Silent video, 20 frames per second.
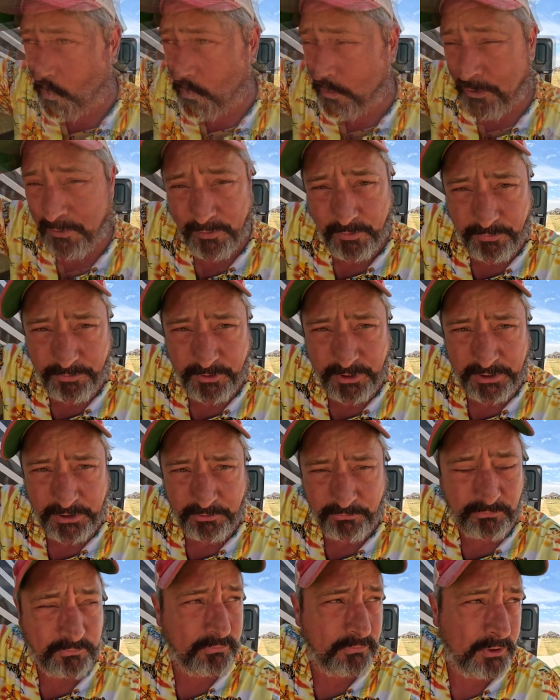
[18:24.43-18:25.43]
One of the
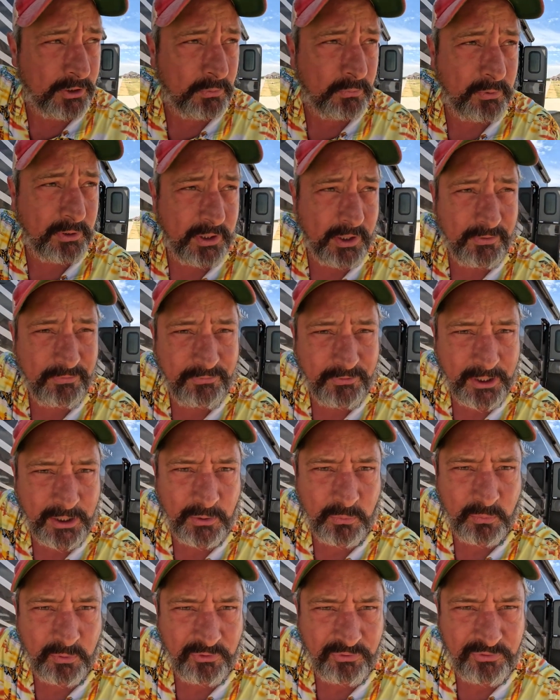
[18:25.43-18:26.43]
things that we have
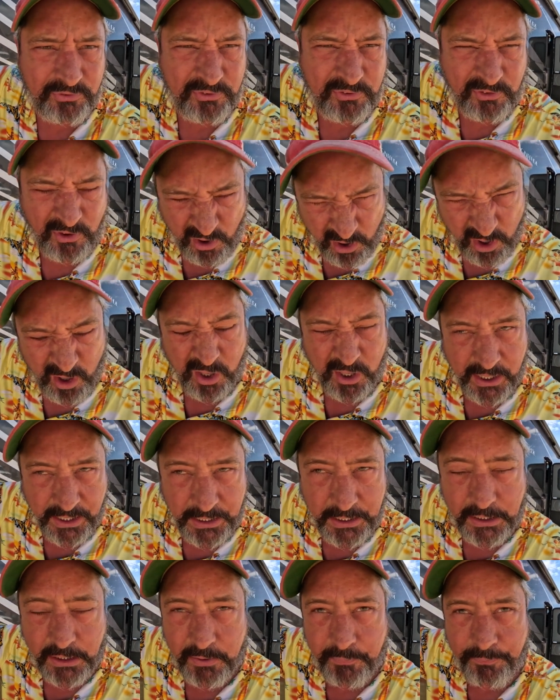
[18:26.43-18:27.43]
found with
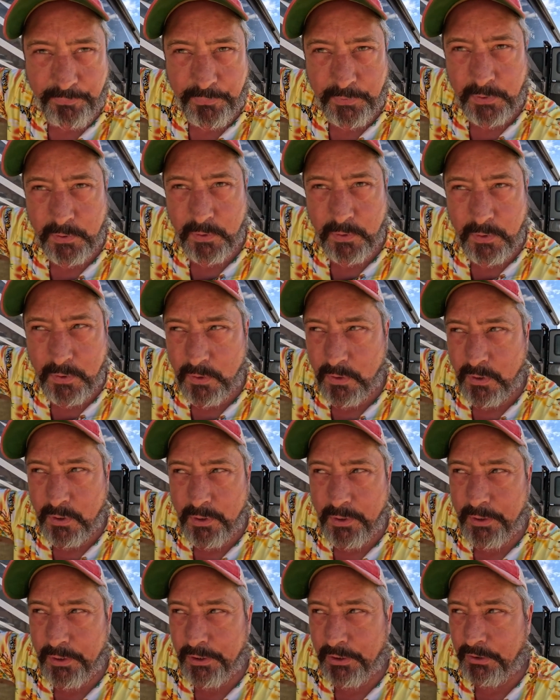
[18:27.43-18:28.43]
Starlink
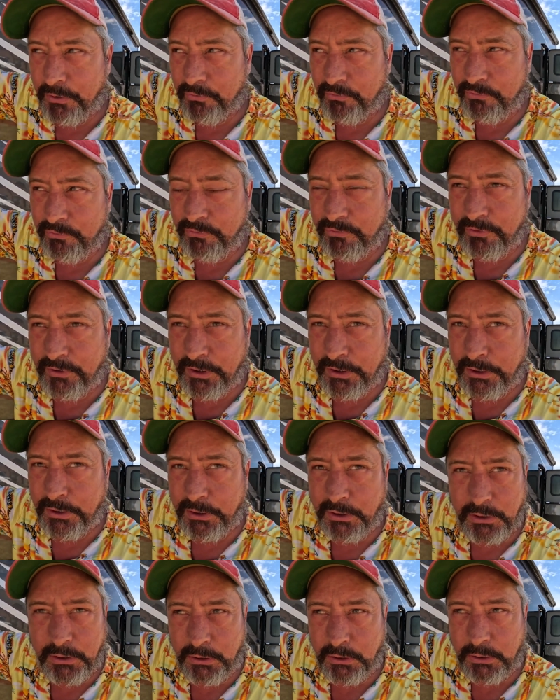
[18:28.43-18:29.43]
is
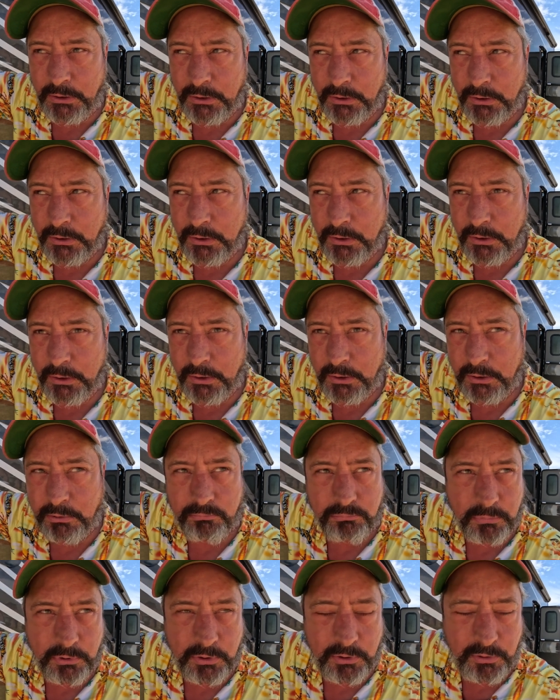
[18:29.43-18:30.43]
the
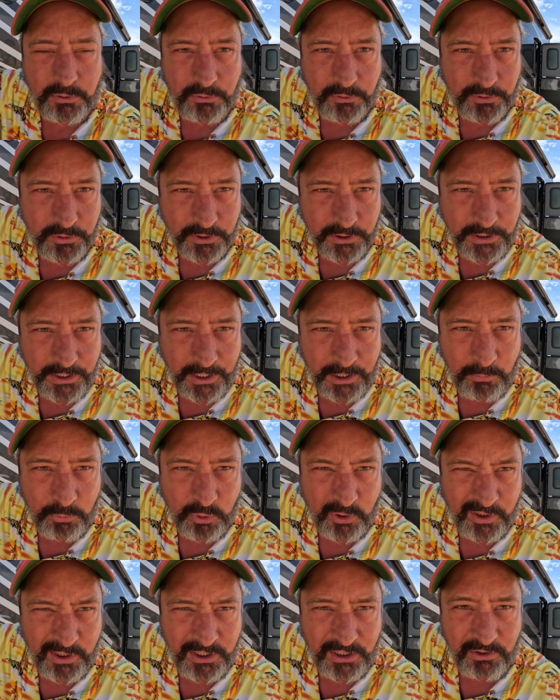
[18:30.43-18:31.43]
the the
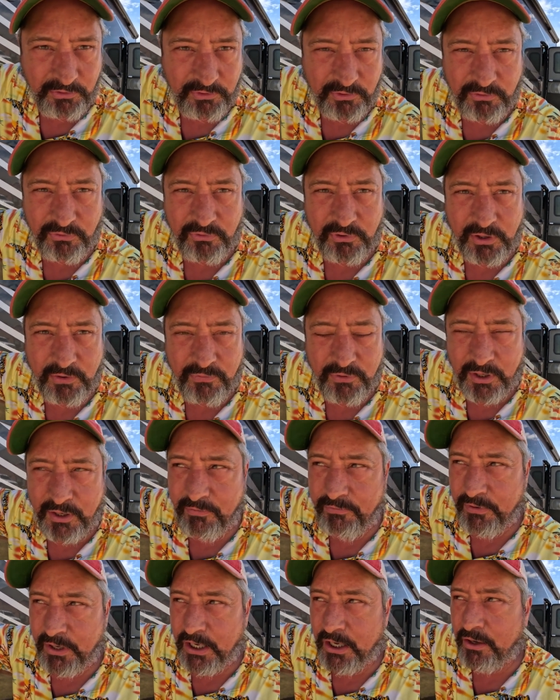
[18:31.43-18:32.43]
cable. I think it's a
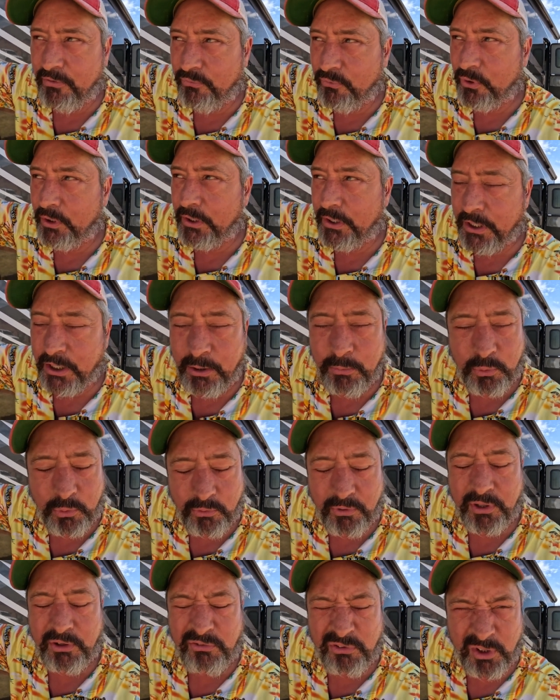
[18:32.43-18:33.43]
seventy-five foot
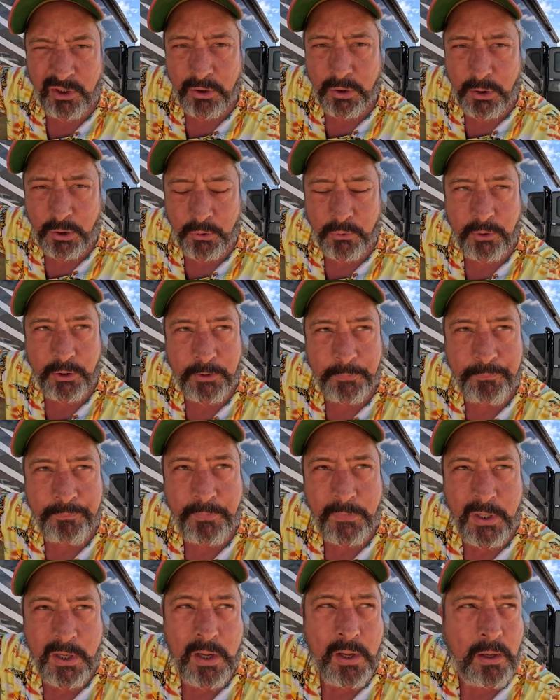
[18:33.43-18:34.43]
cable that's included.
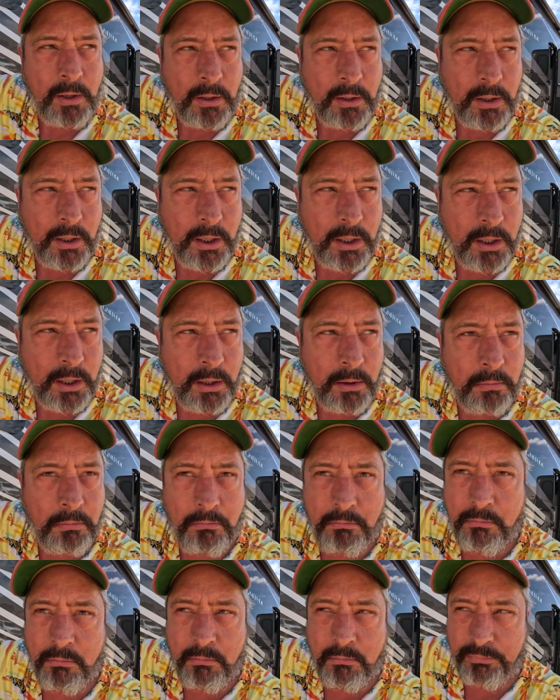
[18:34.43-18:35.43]

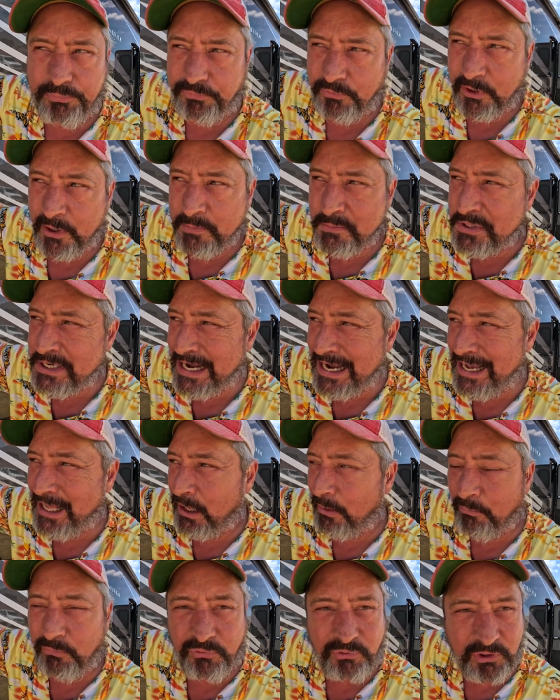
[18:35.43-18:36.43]
Um,
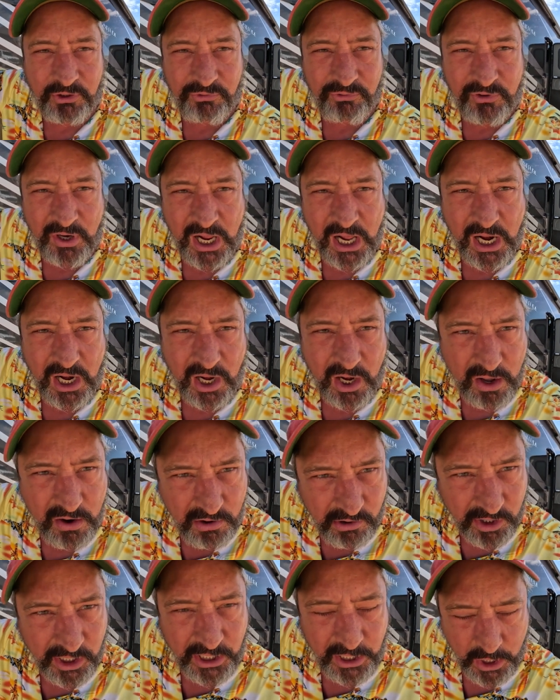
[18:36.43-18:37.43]
sometimes it's not
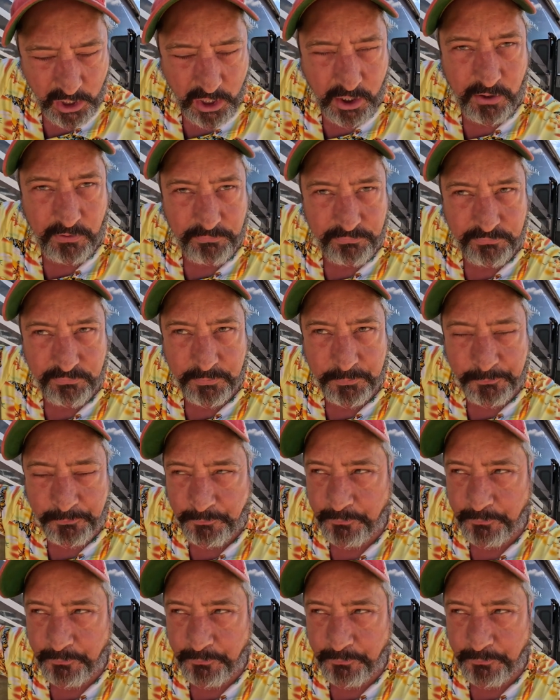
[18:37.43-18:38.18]
long enough.